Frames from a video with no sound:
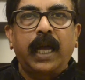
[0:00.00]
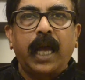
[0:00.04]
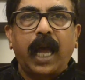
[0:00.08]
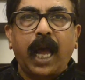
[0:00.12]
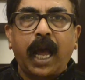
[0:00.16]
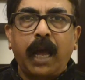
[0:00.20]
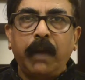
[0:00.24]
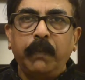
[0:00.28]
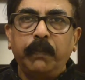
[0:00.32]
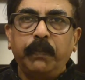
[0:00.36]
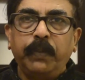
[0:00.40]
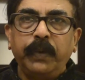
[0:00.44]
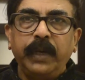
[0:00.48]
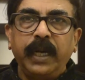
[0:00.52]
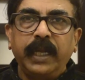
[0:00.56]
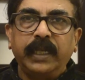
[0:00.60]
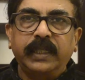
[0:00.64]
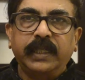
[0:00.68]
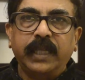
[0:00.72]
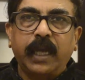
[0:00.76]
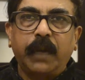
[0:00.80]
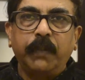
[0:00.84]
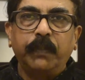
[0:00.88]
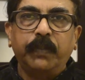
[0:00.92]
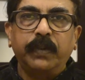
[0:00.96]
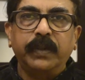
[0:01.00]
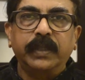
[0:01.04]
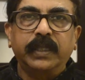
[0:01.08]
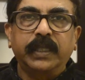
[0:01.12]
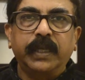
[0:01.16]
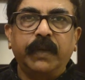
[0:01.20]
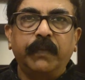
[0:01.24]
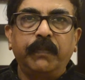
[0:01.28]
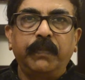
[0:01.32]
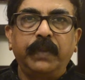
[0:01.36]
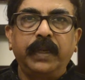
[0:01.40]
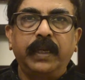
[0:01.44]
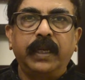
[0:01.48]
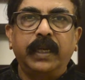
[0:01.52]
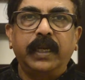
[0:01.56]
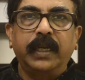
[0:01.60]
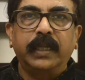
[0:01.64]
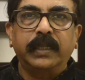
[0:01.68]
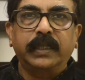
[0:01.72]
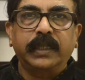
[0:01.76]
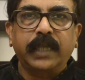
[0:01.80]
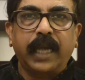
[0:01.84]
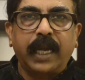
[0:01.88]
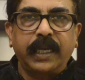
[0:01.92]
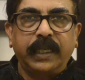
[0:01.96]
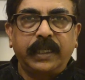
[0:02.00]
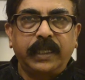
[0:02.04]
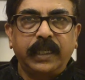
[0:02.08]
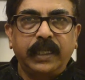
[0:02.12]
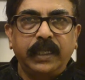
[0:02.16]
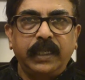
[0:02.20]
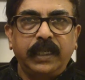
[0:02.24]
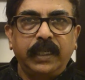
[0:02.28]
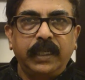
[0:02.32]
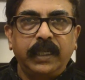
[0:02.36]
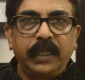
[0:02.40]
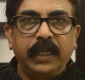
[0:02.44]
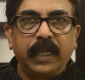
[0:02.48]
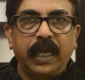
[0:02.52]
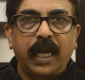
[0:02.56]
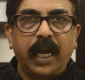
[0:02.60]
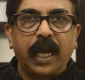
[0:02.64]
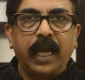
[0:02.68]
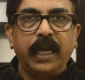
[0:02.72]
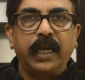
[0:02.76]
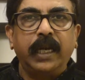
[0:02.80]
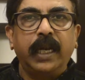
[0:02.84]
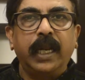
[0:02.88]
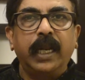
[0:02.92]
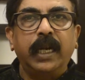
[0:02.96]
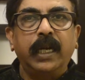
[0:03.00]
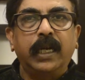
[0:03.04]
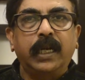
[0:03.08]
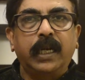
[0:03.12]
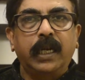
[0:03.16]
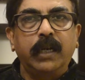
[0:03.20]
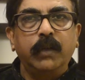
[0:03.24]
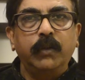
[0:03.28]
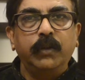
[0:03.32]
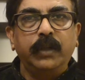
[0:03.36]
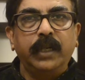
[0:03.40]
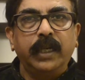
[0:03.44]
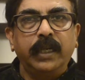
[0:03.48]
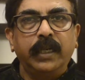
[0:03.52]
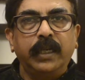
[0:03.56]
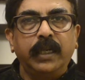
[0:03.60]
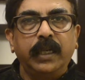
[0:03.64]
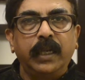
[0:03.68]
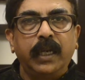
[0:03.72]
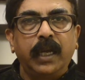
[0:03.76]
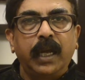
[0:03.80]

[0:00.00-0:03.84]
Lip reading: Ample examples have been cited and included